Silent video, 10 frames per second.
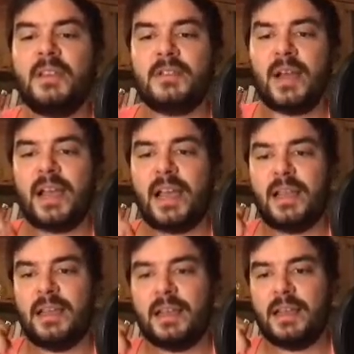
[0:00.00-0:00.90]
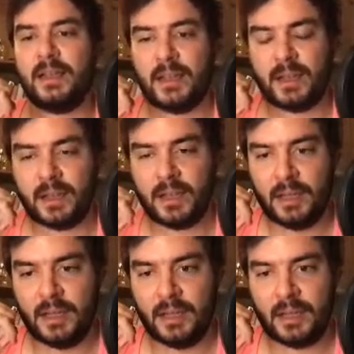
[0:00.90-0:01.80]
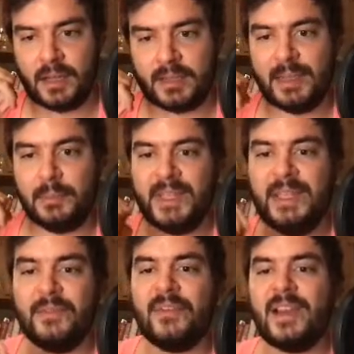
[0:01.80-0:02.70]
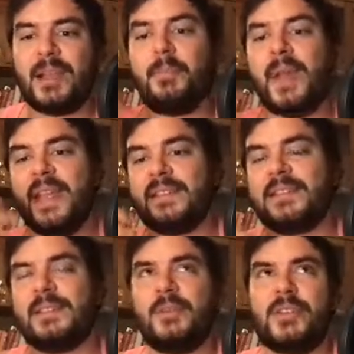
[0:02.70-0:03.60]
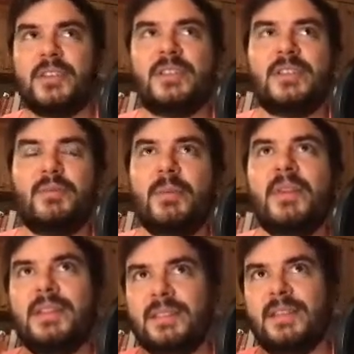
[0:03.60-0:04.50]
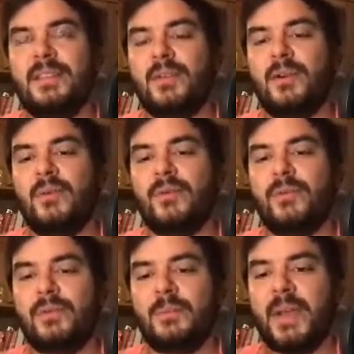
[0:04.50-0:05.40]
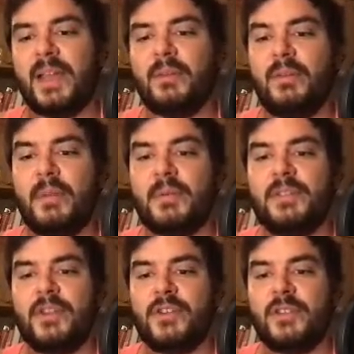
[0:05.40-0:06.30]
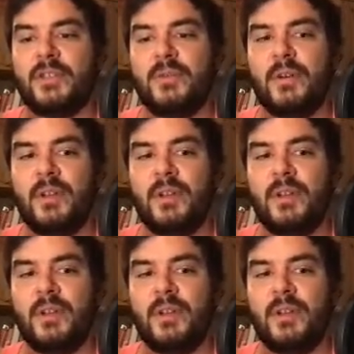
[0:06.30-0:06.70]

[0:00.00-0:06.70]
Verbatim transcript: So I I, I uh, say B like base, which is reminiscent of the binary representation and so on.